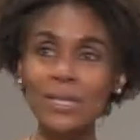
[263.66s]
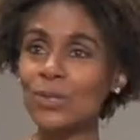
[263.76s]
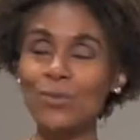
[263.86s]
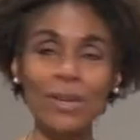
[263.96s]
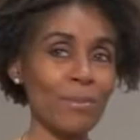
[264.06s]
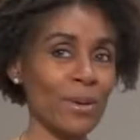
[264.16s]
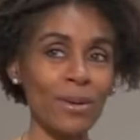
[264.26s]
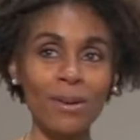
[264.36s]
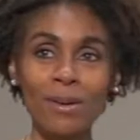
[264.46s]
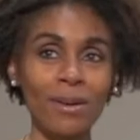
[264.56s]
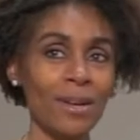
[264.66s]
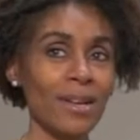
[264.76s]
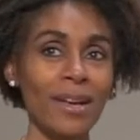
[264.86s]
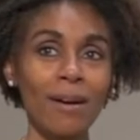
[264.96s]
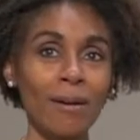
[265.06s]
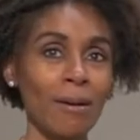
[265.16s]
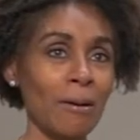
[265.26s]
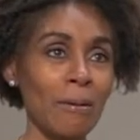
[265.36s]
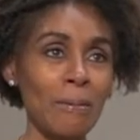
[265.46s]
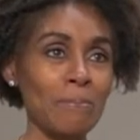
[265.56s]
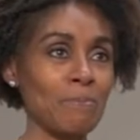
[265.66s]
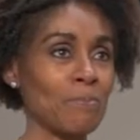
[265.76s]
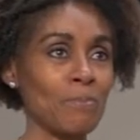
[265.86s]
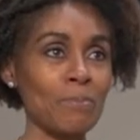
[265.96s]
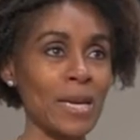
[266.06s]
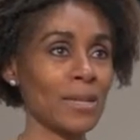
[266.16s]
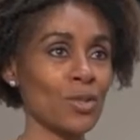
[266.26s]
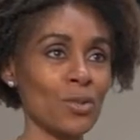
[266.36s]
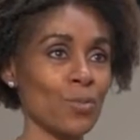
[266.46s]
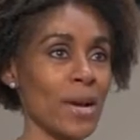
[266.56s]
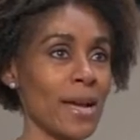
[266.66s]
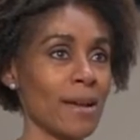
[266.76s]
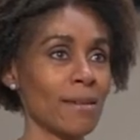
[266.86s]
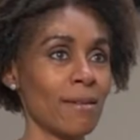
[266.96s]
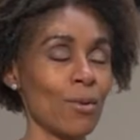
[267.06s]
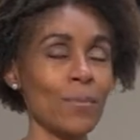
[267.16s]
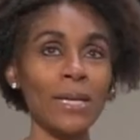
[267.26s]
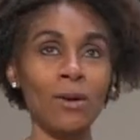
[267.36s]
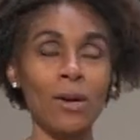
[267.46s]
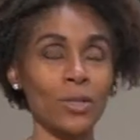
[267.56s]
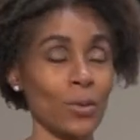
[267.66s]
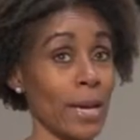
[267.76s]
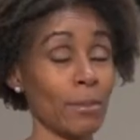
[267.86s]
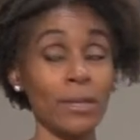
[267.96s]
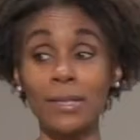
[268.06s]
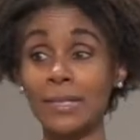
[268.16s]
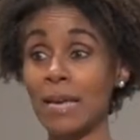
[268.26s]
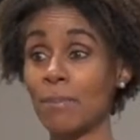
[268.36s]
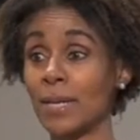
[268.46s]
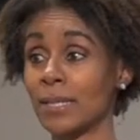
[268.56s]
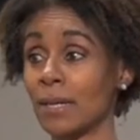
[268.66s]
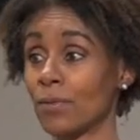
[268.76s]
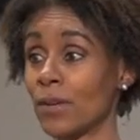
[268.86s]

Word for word: a dreamer, um, and just ran. Oh my gosh, okay, I'm going to date myself